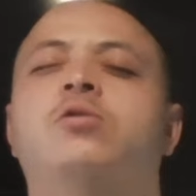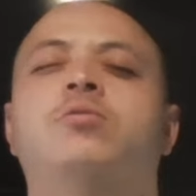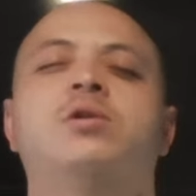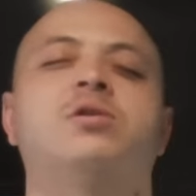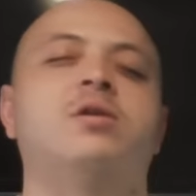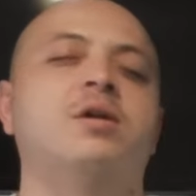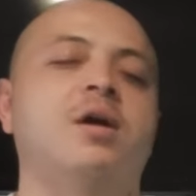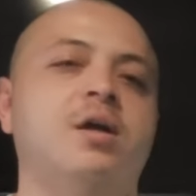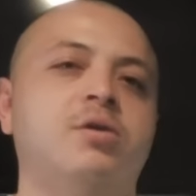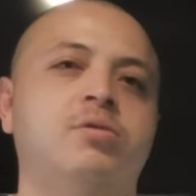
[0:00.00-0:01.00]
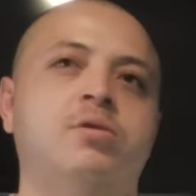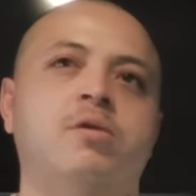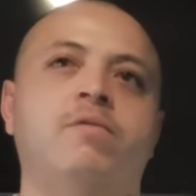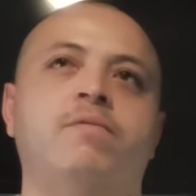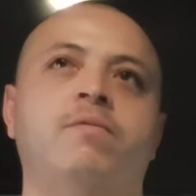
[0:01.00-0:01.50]
the question you gotta ask
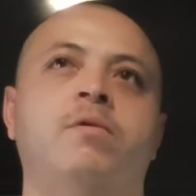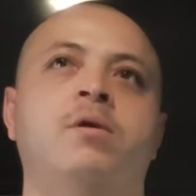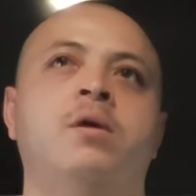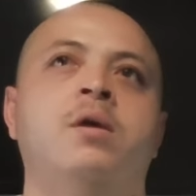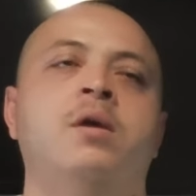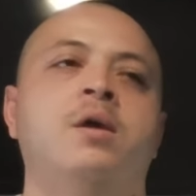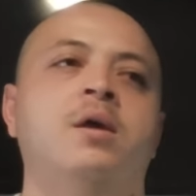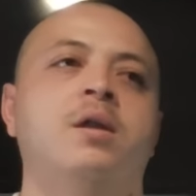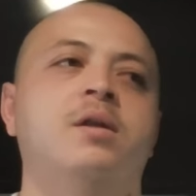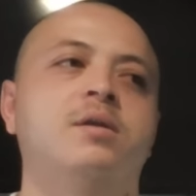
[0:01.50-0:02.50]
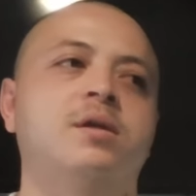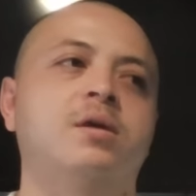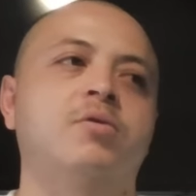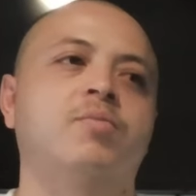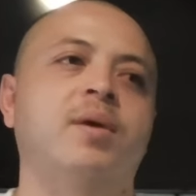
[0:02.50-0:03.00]
yourself. Let's say
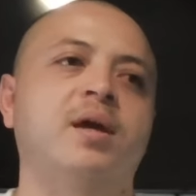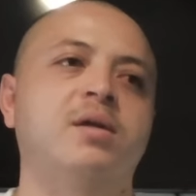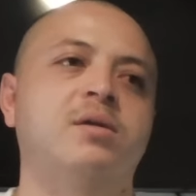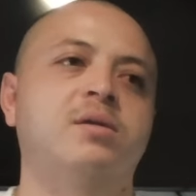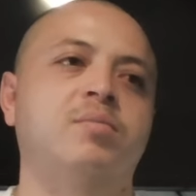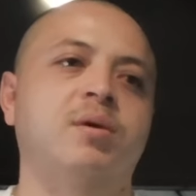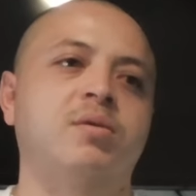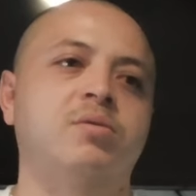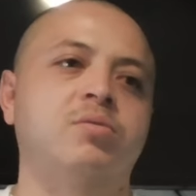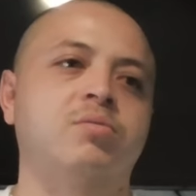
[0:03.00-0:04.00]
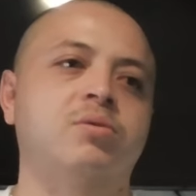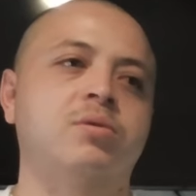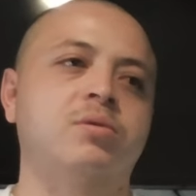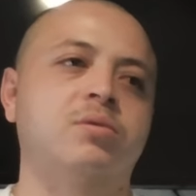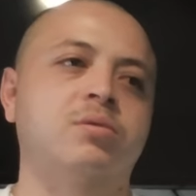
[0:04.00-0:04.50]
your page is about to
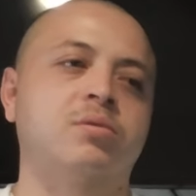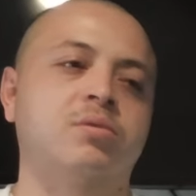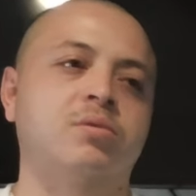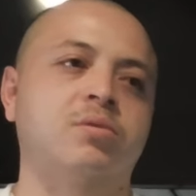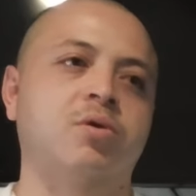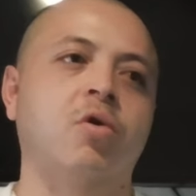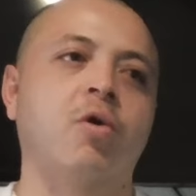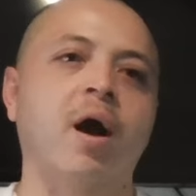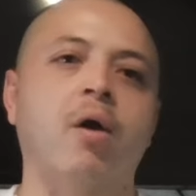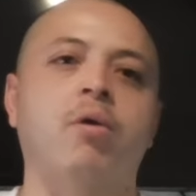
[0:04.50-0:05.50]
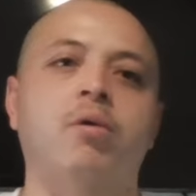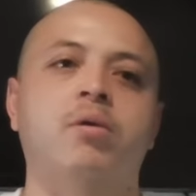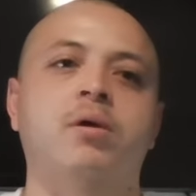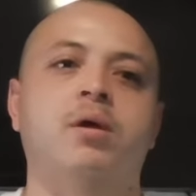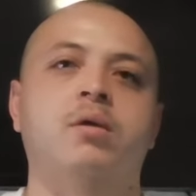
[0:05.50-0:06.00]
just go out.
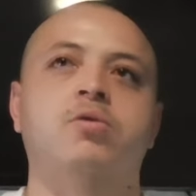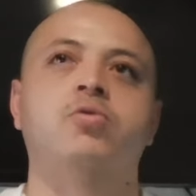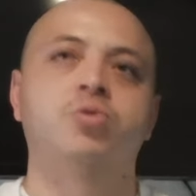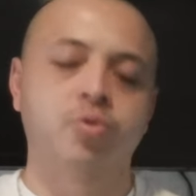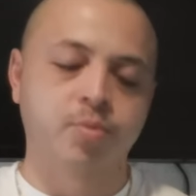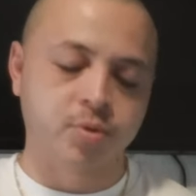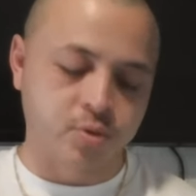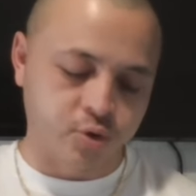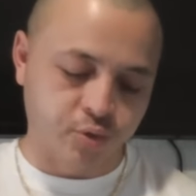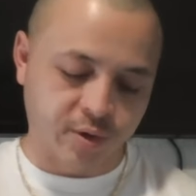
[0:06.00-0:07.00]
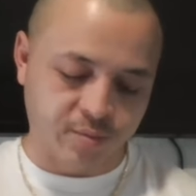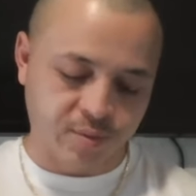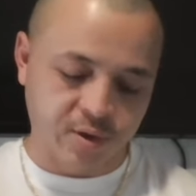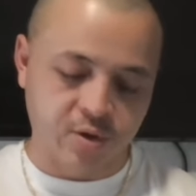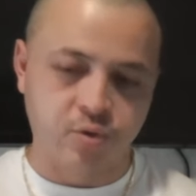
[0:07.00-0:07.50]
And YouTube is your dream,
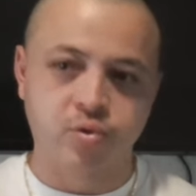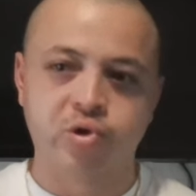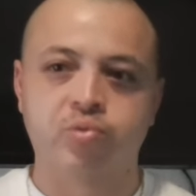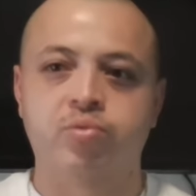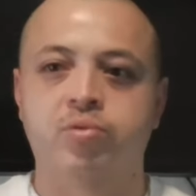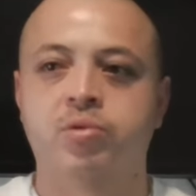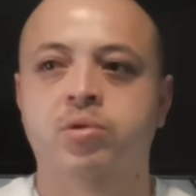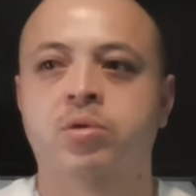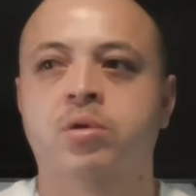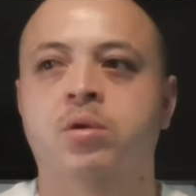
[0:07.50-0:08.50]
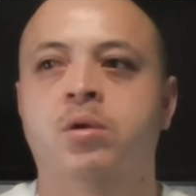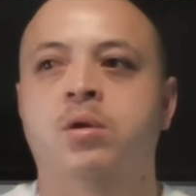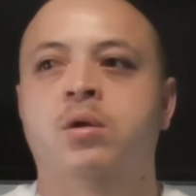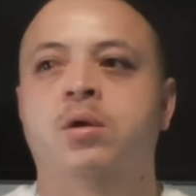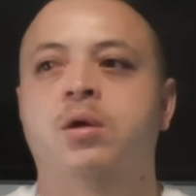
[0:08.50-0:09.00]
being a YouTuber.
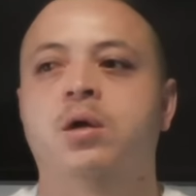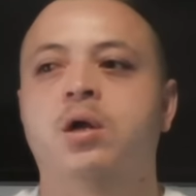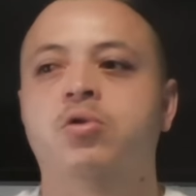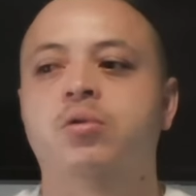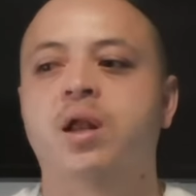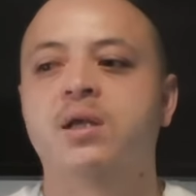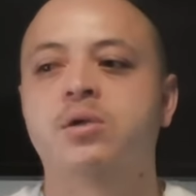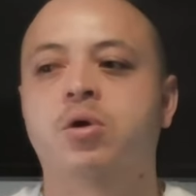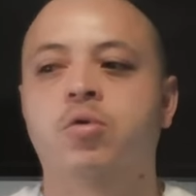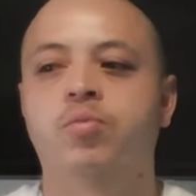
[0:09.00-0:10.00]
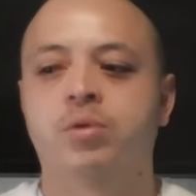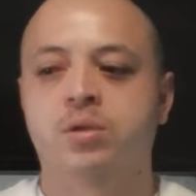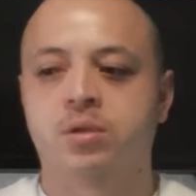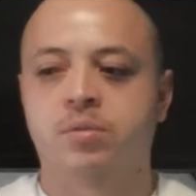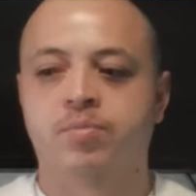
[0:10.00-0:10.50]
And your last hope
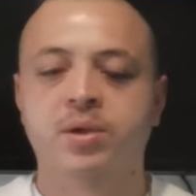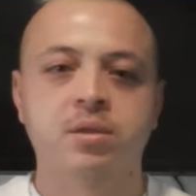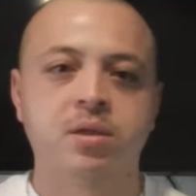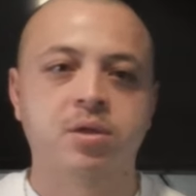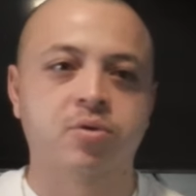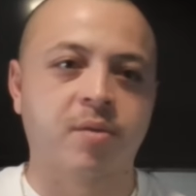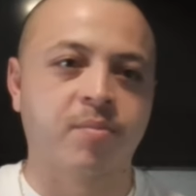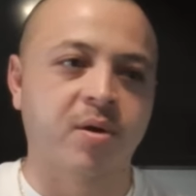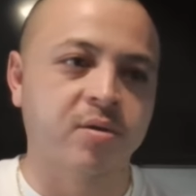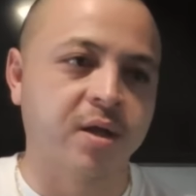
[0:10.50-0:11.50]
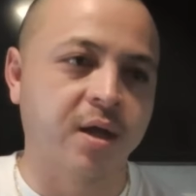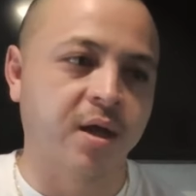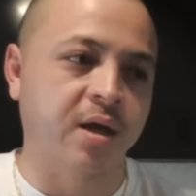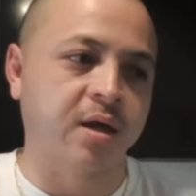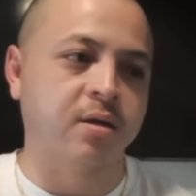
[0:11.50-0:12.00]
was a PC dropout that
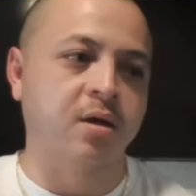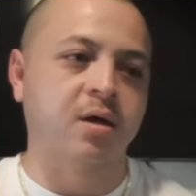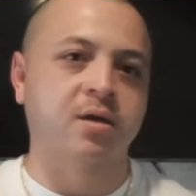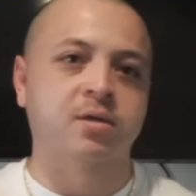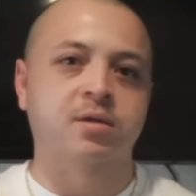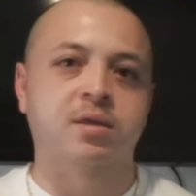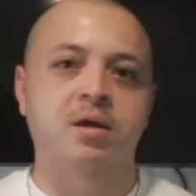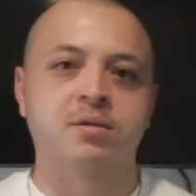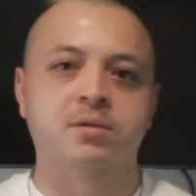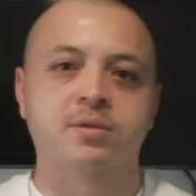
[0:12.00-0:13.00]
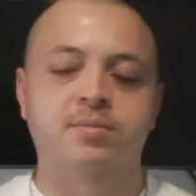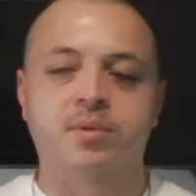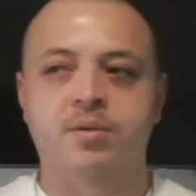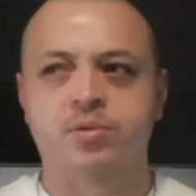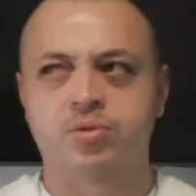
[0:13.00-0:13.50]
had hundreds of thousands
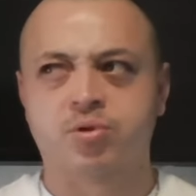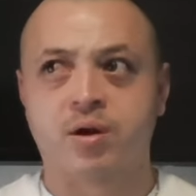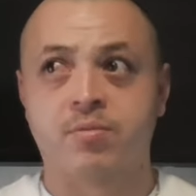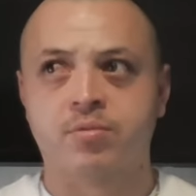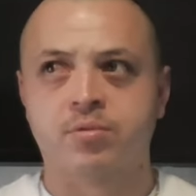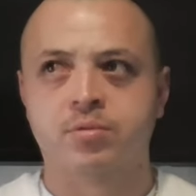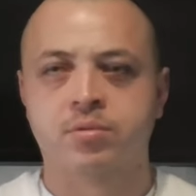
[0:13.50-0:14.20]
of subscribers